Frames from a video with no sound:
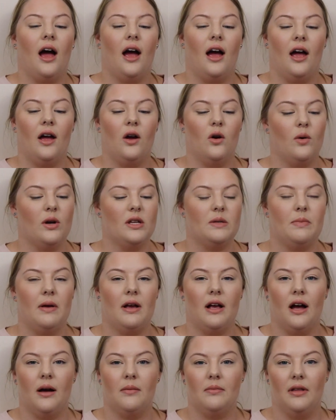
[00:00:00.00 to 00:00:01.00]
I always
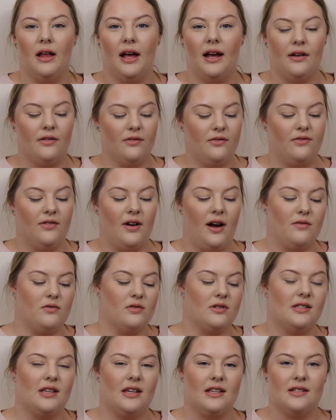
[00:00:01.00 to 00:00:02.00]
pick up like 5
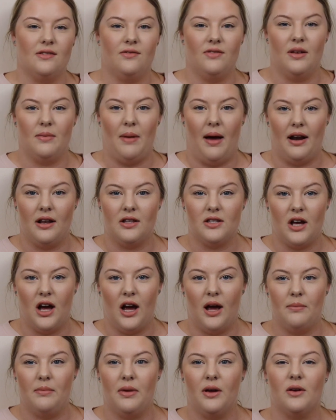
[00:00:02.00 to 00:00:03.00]
or 6 of them at a
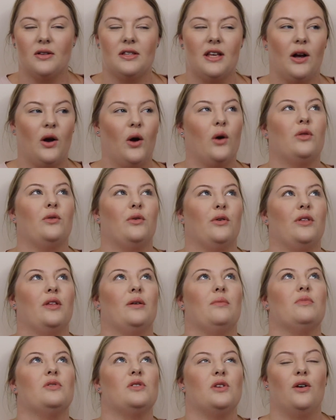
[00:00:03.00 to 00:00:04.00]
time because I go through
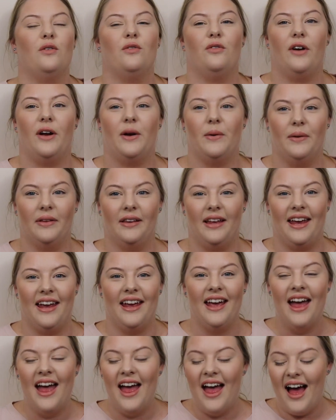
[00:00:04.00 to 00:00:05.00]
them so
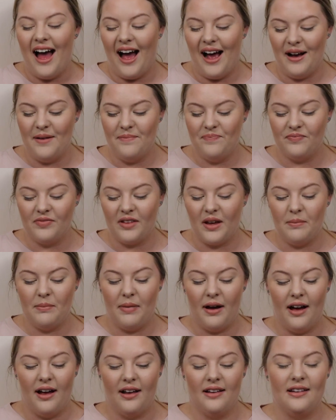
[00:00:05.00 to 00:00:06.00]
frequently.
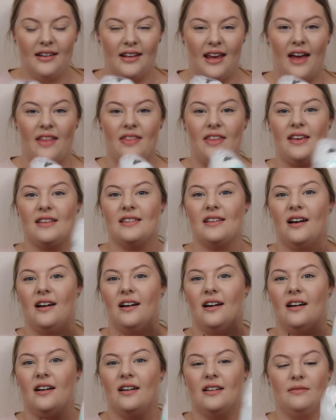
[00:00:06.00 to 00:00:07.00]
But yeah, these
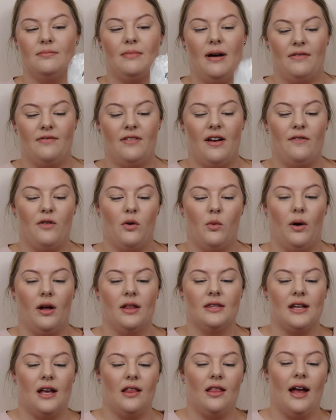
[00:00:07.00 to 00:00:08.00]
are my favorite
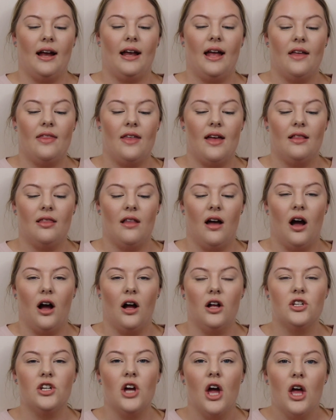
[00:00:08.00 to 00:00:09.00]
ones. I like how they're
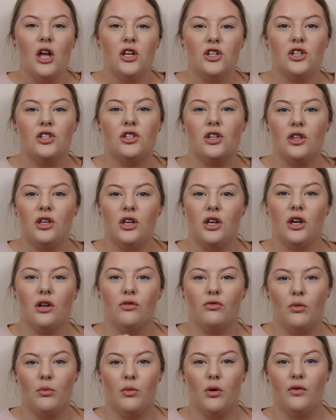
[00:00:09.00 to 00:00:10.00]
large, just so that you
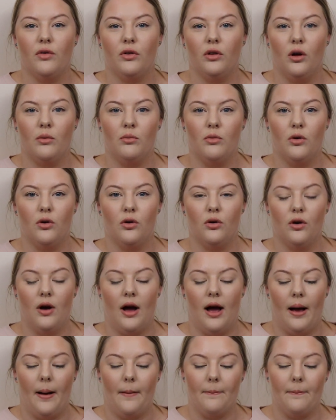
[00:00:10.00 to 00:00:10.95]
can remove a lot more